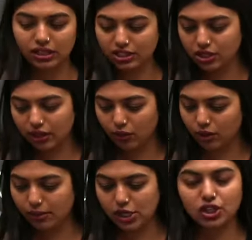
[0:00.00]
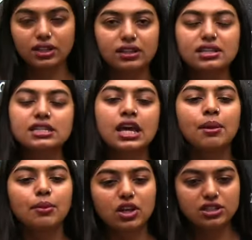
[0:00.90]
That's all I want to mention in this,
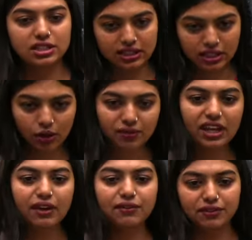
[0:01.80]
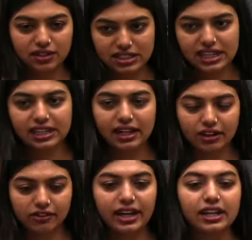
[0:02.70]
because now we have seen
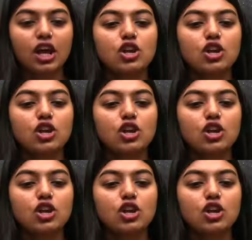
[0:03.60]
that, right.